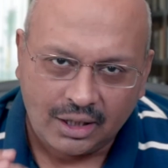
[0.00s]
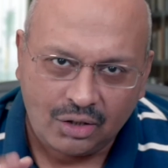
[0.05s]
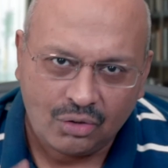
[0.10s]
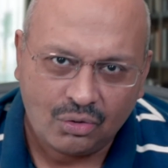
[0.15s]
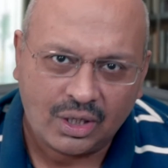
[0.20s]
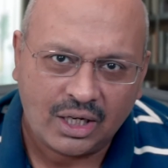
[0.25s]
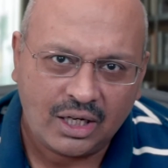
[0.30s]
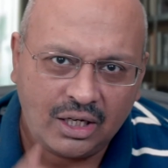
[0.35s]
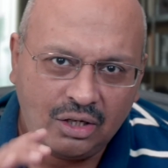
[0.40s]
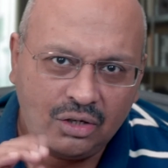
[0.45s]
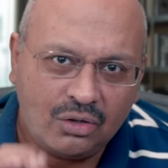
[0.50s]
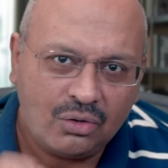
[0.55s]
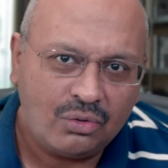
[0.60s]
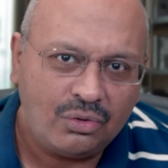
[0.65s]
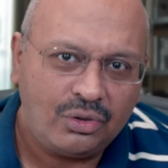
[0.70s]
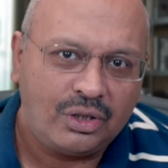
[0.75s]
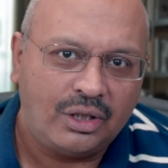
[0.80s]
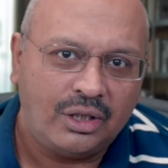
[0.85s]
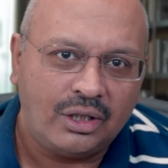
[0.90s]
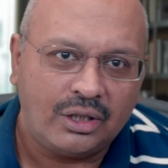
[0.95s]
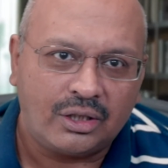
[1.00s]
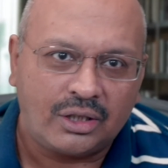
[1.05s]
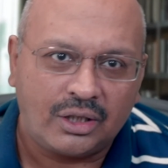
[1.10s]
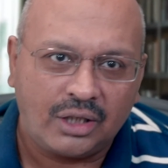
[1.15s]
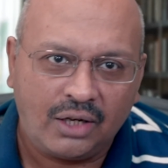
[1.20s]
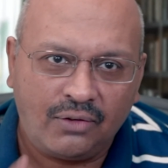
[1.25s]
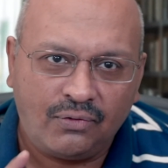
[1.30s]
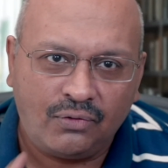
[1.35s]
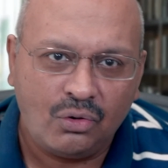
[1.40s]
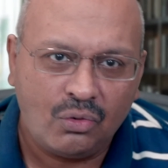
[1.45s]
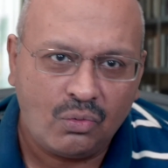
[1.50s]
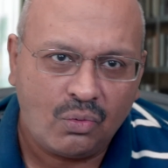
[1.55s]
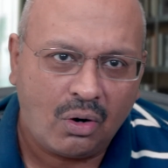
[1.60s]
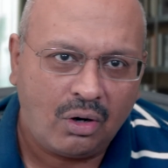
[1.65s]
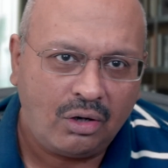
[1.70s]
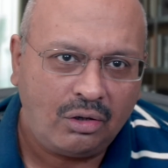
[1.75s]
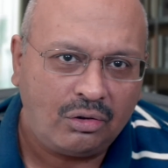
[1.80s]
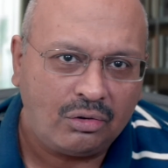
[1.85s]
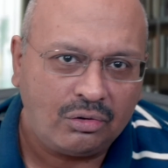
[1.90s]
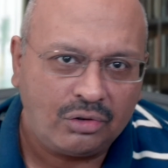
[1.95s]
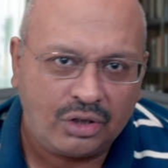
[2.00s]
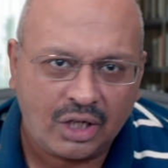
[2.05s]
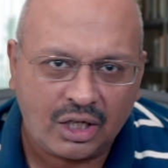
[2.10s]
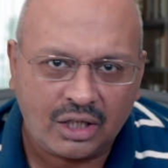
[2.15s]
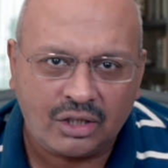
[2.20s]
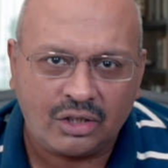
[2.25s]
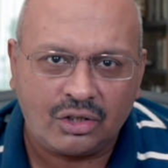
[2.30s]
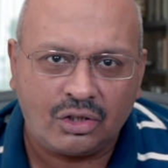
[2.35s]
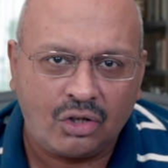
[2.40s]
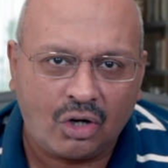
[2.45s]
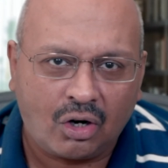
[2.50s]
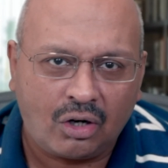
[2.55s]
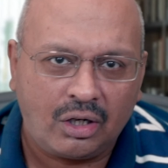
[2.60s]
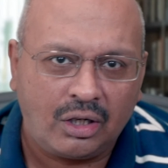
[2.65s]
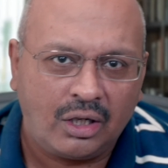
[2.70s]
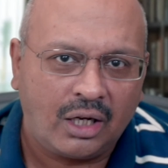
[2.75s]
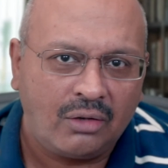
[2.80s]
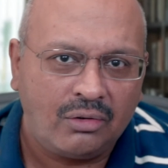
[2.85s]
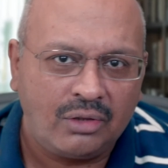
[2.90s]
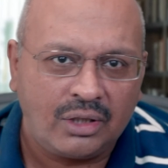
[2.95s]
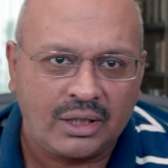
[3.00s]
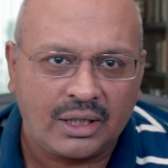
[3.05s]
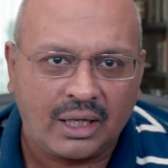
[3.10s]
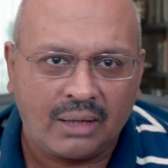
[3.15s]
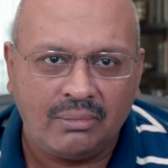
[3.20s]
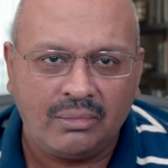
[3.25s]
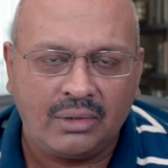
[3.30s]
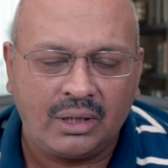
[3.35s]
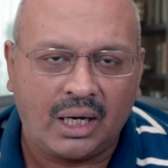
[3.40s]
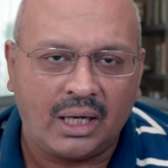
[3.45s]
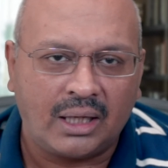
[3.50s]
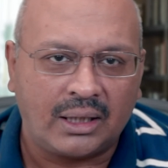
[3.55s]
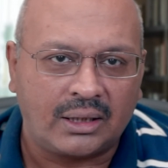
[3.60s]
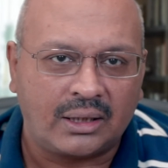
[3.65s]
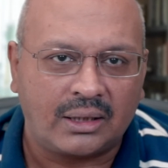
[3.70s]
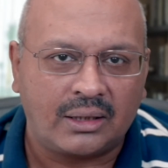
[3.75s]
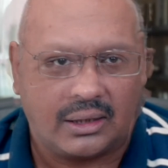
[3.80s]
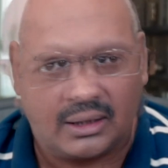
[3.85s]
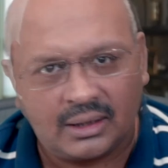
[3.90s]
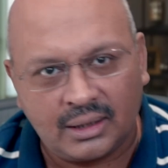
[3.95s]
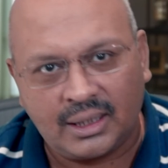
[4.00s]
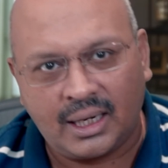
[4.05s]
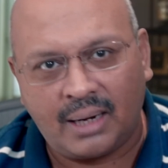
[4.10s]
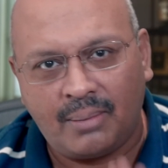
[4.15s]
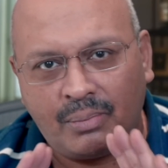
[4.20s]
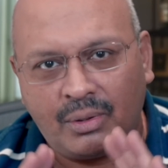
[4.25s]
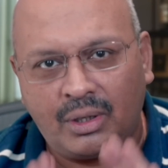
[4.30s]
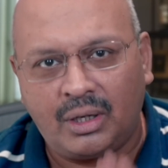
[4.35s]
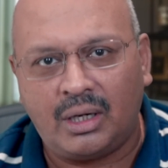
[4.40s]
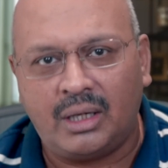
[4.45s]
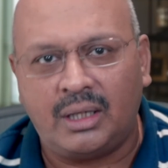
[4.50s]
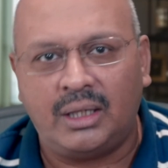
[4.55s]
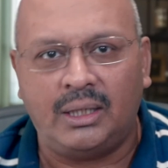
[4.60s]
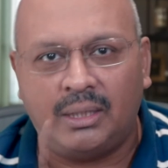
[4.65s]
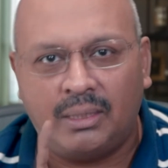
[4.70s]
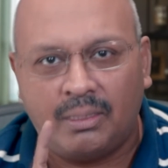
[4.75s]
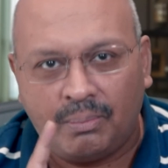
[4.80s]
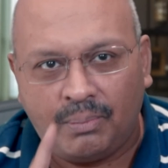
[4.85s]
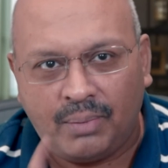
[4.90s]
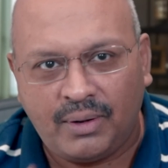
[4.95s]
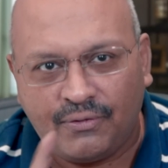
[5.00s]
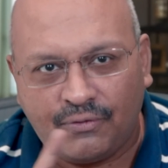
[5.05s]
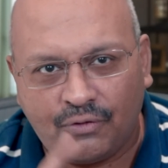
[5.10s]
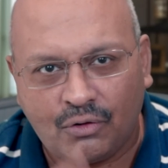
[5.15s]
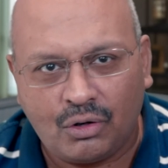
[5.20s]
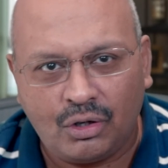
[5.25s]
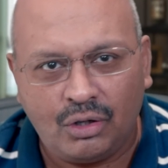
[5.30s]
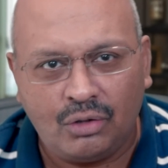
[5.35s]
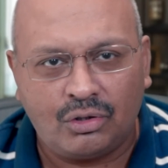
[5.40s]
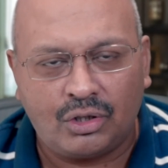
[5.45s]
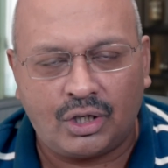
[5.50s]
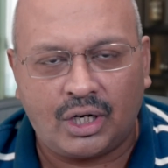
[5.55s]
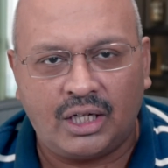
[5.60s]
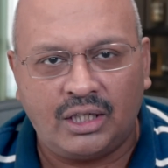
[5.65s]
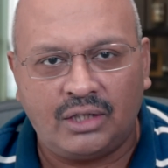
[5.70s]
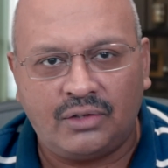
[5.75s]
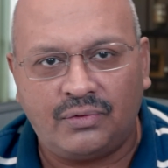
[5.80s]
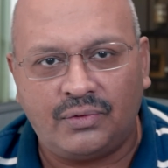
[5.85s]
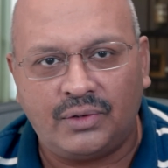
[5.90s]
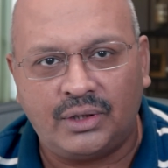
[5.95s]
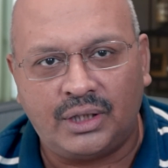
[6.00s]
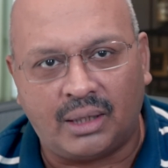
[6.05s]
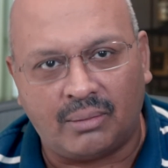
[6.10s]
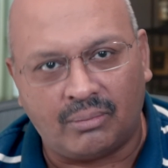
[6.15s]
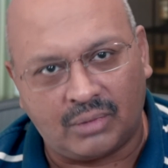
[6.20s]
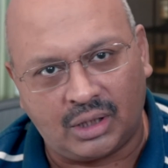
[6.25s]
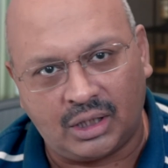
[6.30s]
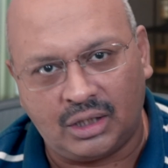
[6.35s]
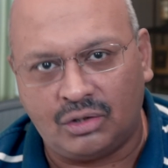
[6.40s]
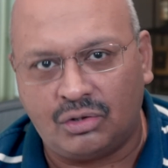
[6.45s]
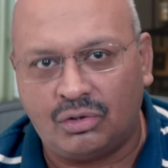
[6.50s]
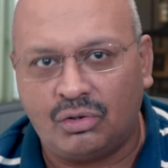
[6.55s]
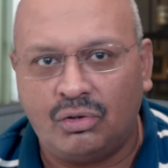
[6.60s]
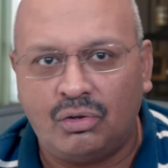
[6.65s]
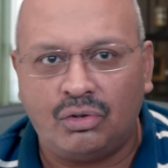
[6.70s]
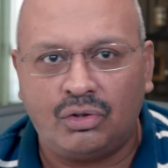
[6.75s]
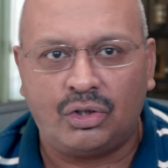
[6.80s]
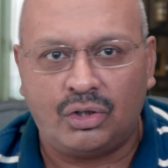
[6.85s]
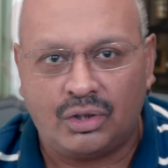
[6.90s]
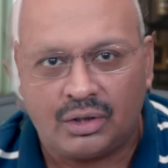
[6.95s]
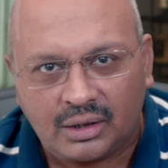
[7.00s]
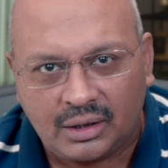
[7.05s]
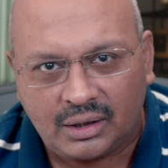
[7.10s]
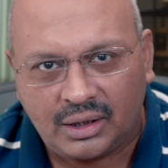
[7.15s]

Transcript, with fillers: can use this if you want to just jot down some tasks temporarily before you transfer them into Notion.